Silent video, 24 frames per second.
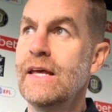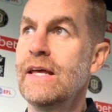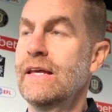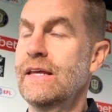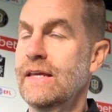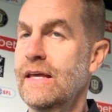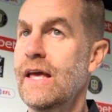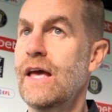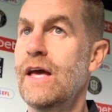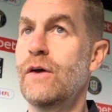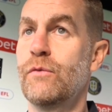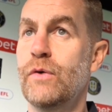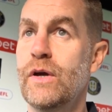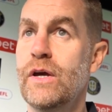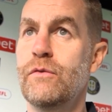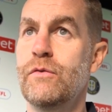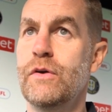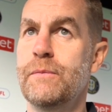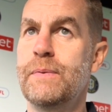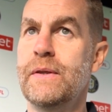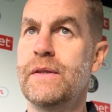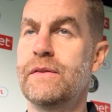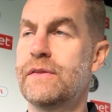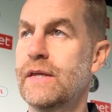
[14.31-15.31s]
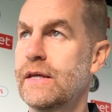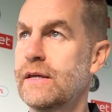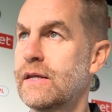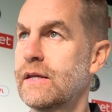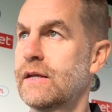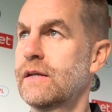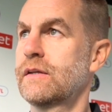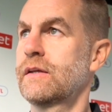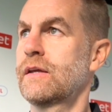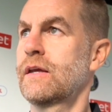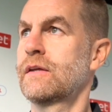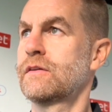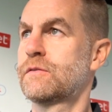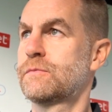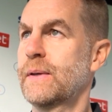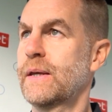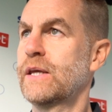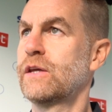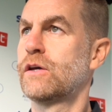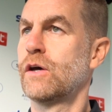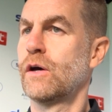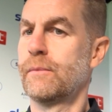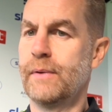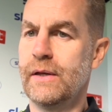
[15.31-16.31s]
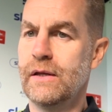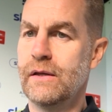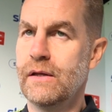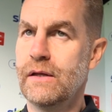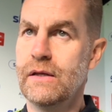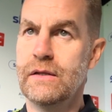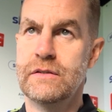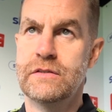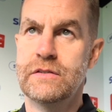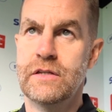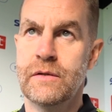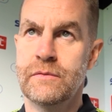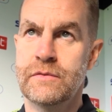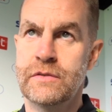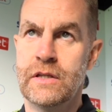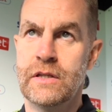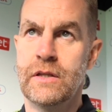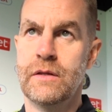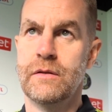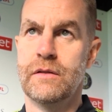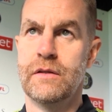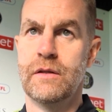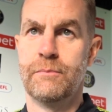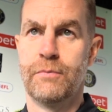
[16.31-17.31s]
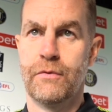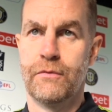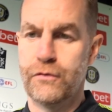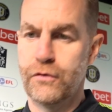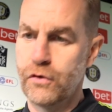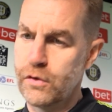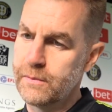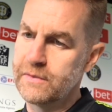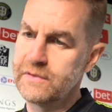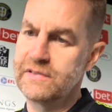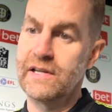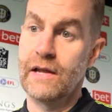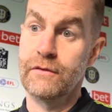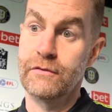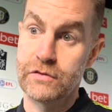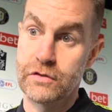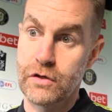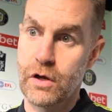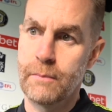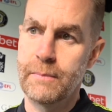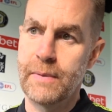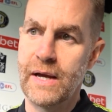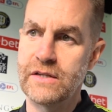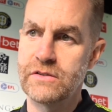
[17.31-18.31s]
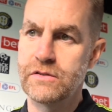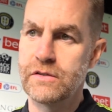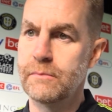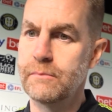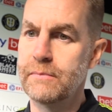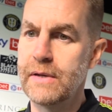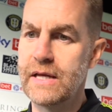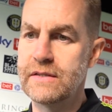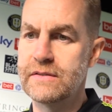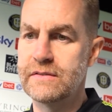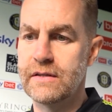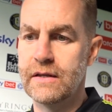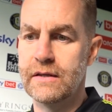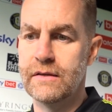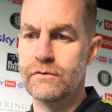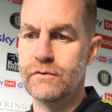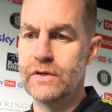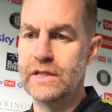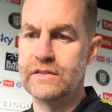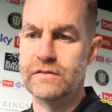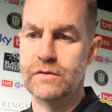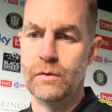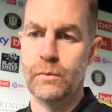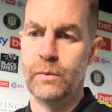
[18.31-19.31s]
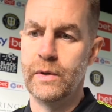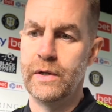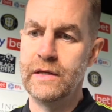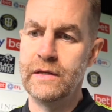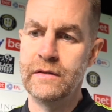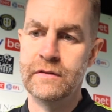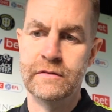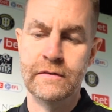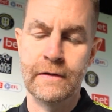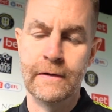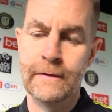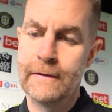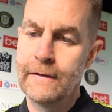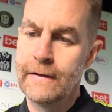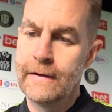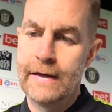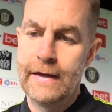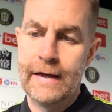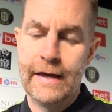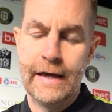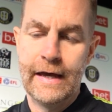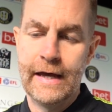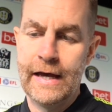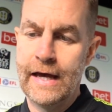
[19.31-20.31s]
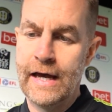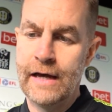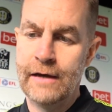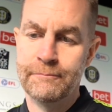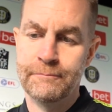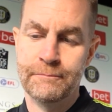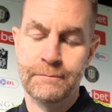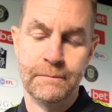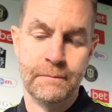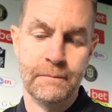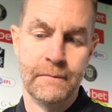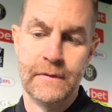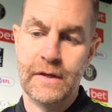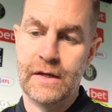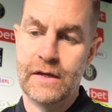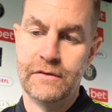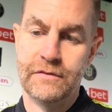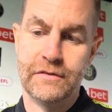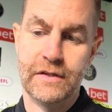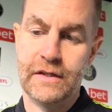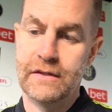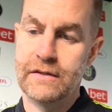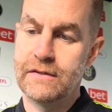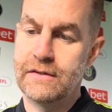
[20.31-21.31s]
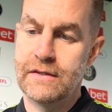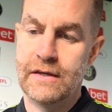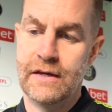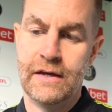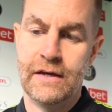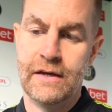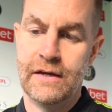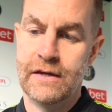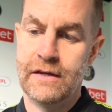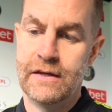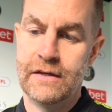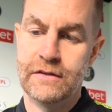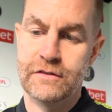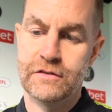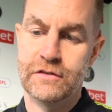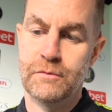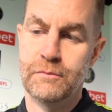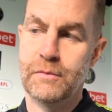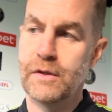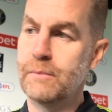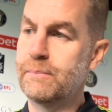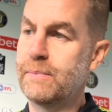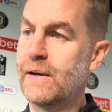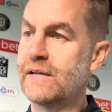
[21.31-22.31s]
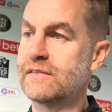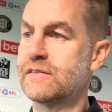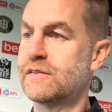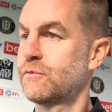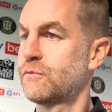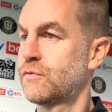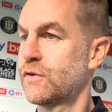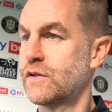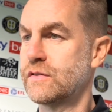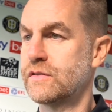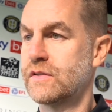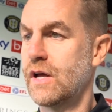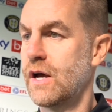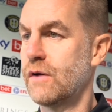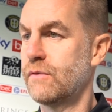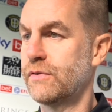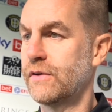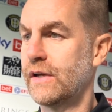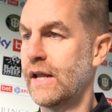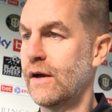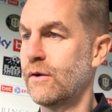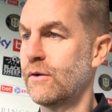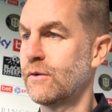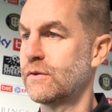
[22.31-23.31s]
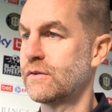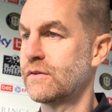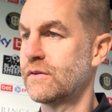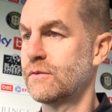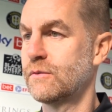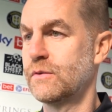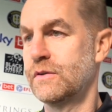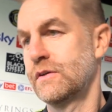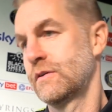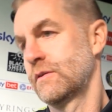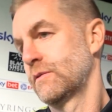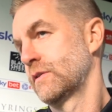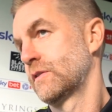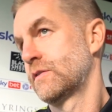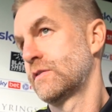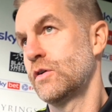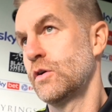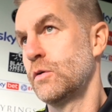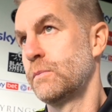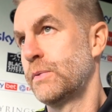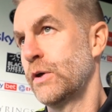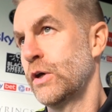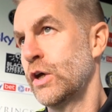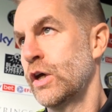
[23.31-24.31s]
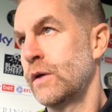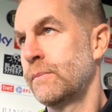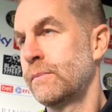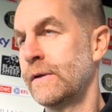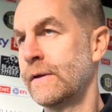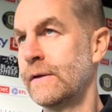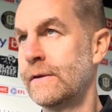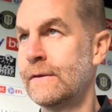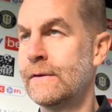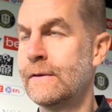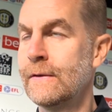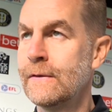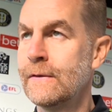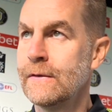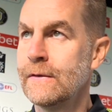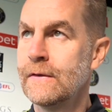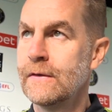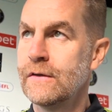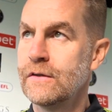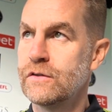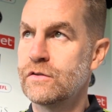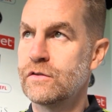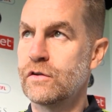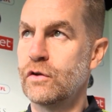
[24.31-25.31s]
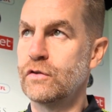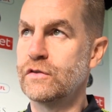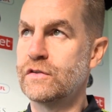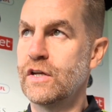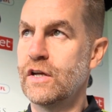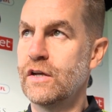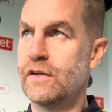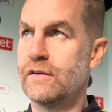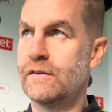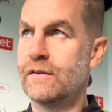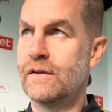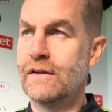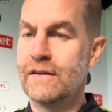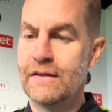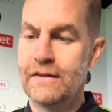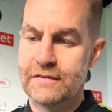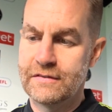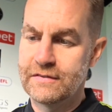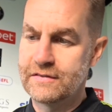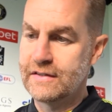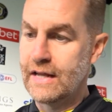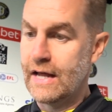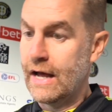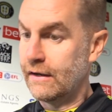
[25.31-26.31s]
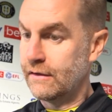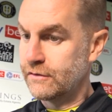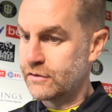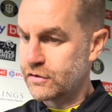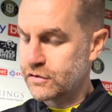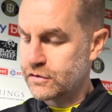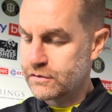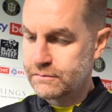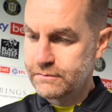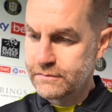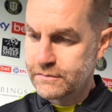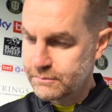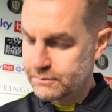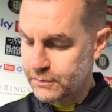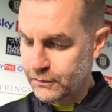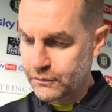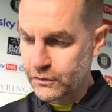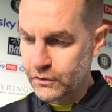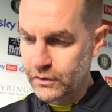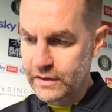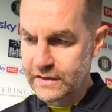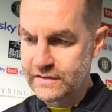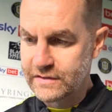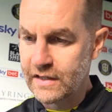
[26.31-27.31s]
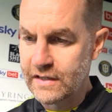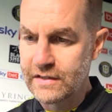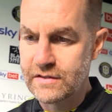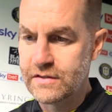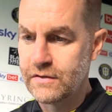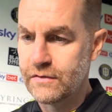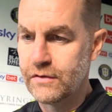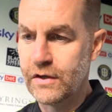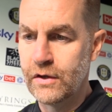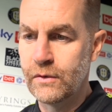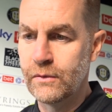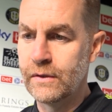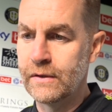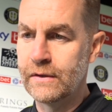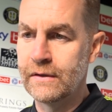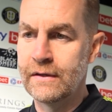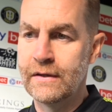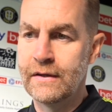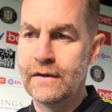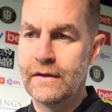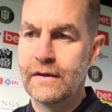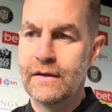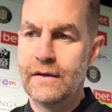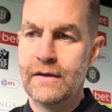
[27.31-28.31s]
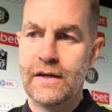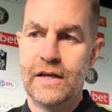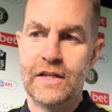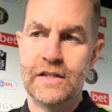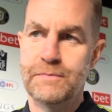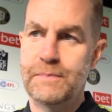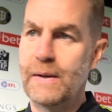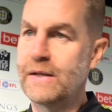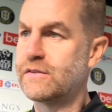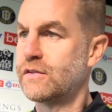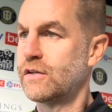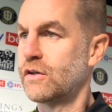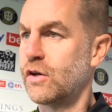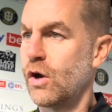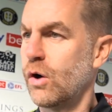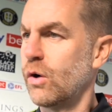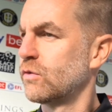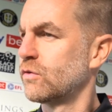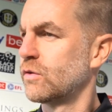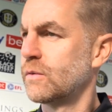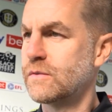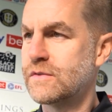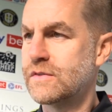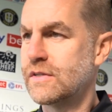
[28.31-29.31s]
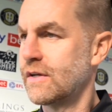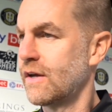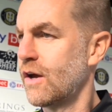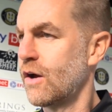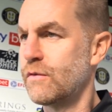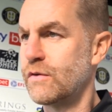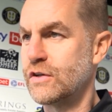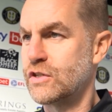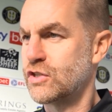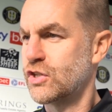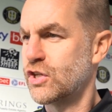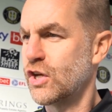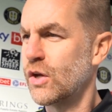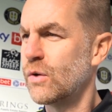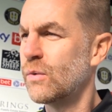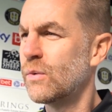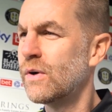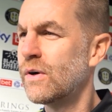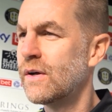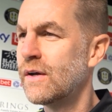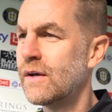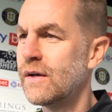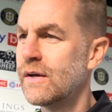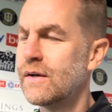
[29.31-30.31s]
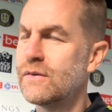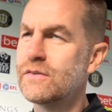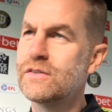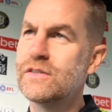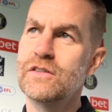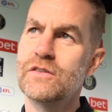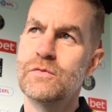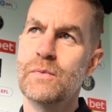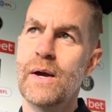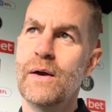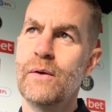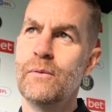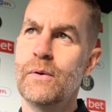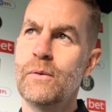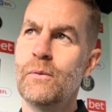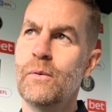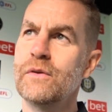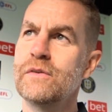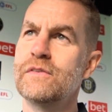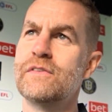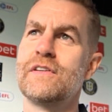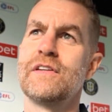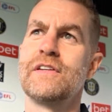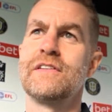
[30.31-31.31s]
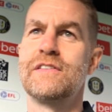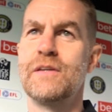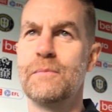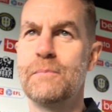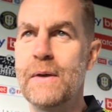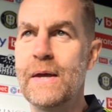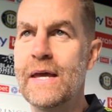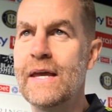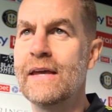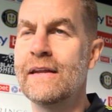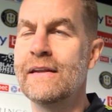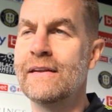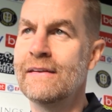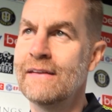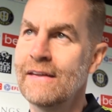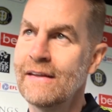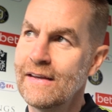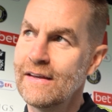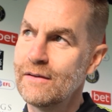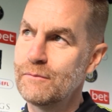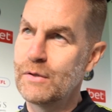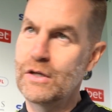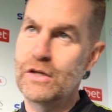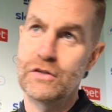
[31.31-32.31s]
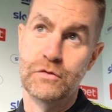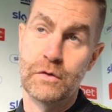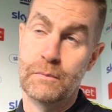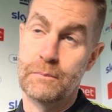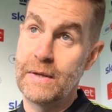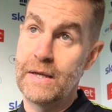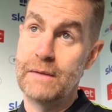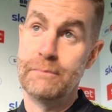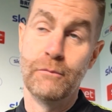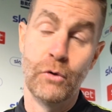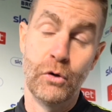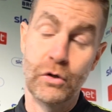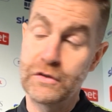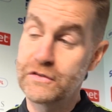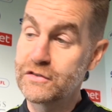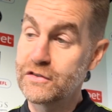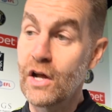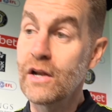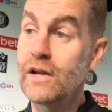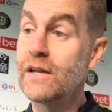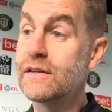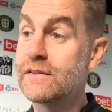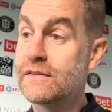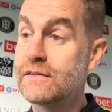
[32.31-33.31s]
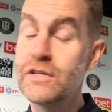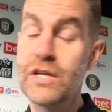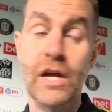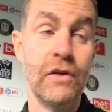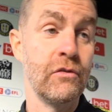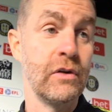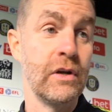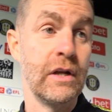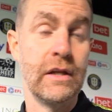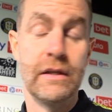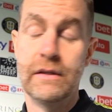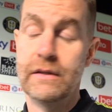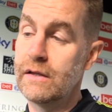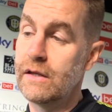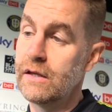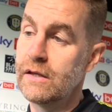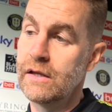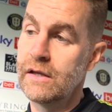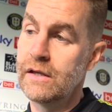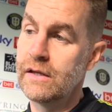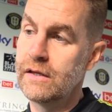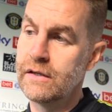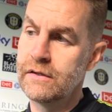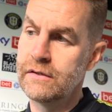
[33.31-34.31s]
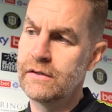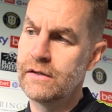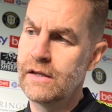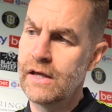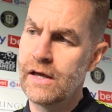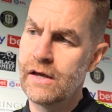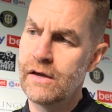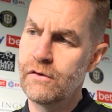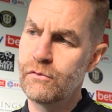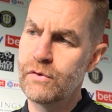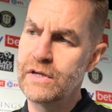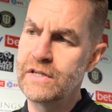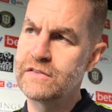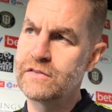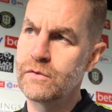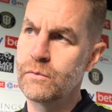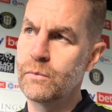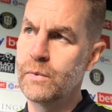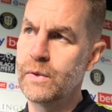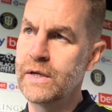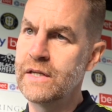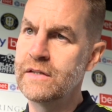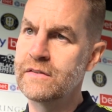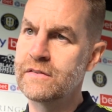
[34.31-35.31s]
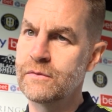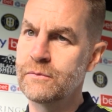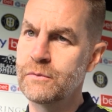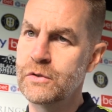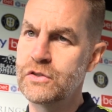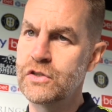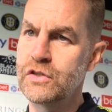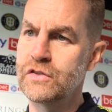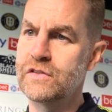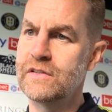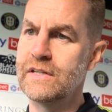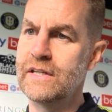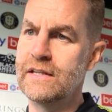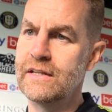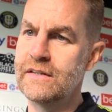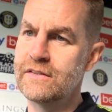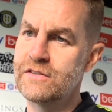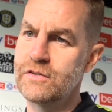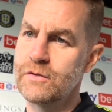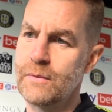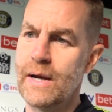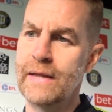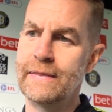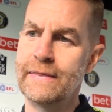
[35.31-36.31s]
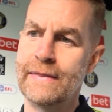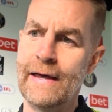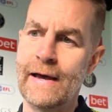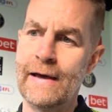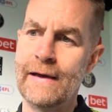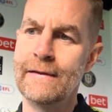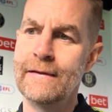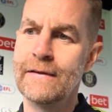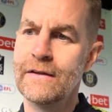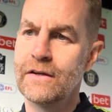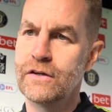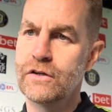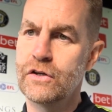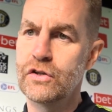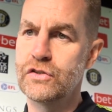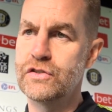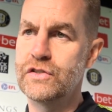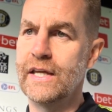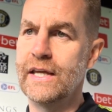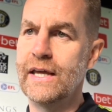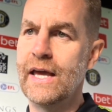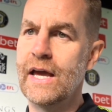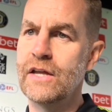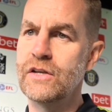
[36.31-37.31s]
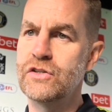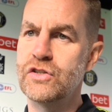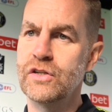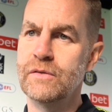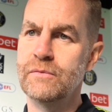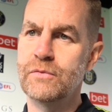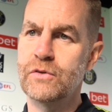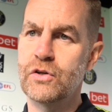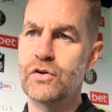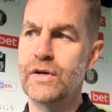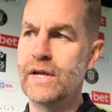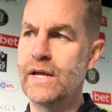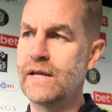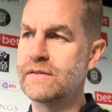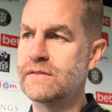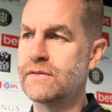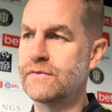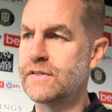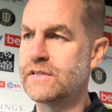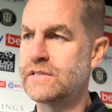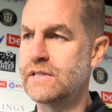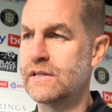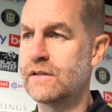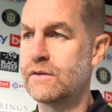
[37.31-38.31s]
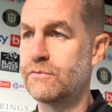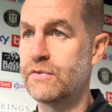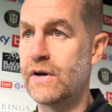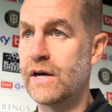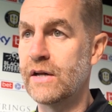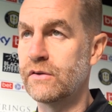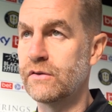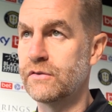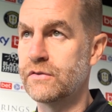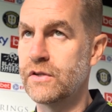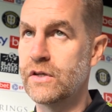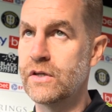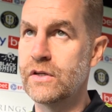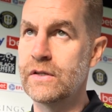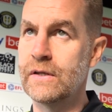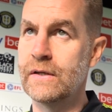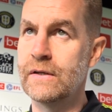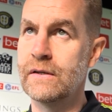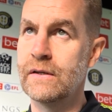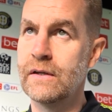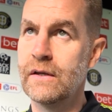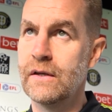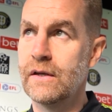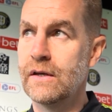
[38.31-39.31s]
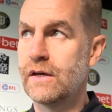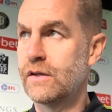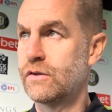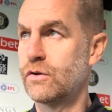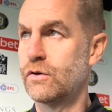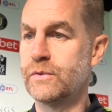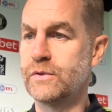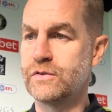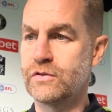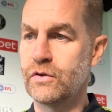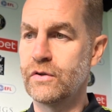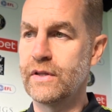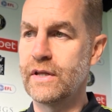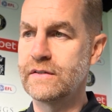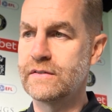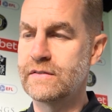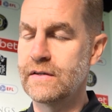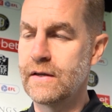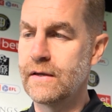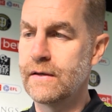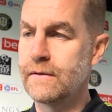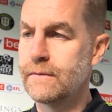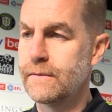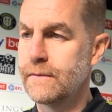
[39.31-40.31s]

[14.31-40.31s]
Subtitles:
Yeah, we've been thinking it's been coming in terms of the performance levels have got better and better in recent weeks. I think some of the passing first half an hour was superb, and just looked at a stat just before this interview and expected goals up to over two, which is where we want it to be, and because we've been more solid generally in recent weeks, and we just needed to add that cutting edge and creativity in the final third, and I thought we saw that today.